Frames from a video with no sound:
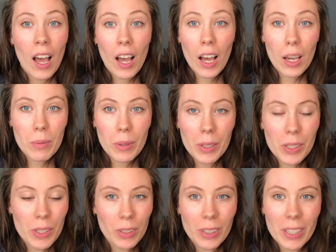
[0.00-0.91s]
Hope you
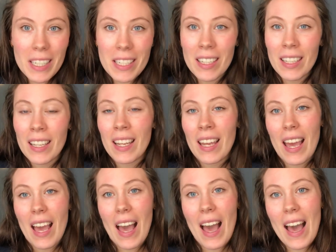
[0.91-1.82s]
enjoyed,
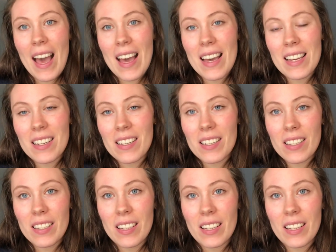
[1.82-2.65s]
and